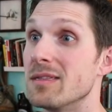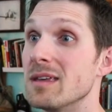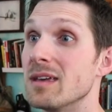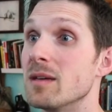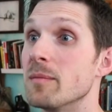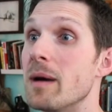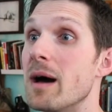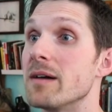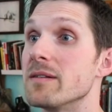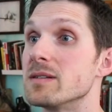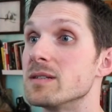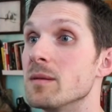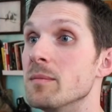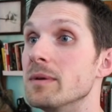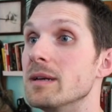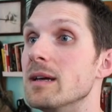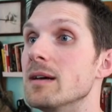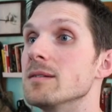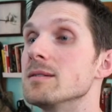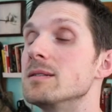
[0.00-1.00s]
think about if
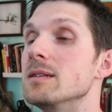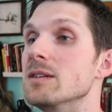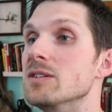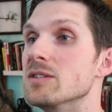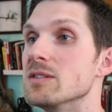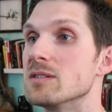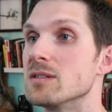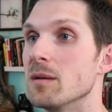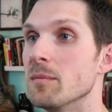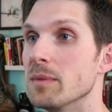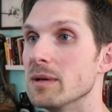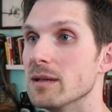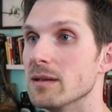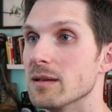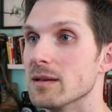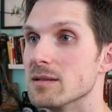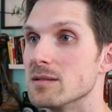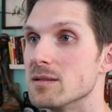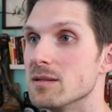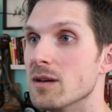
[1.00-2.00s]
somebody else teaches somebody
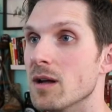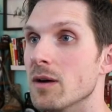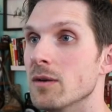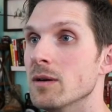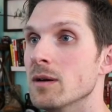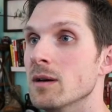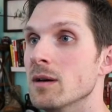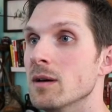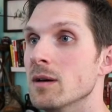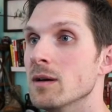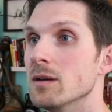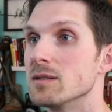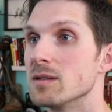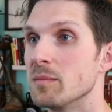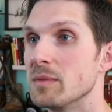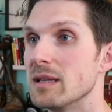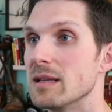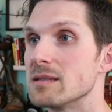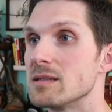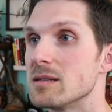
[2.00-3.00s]
this, you know,
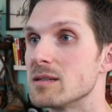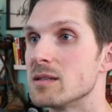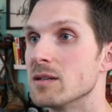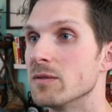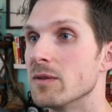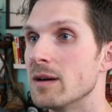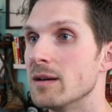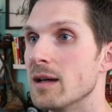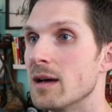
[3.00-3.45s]
somebody that's listening right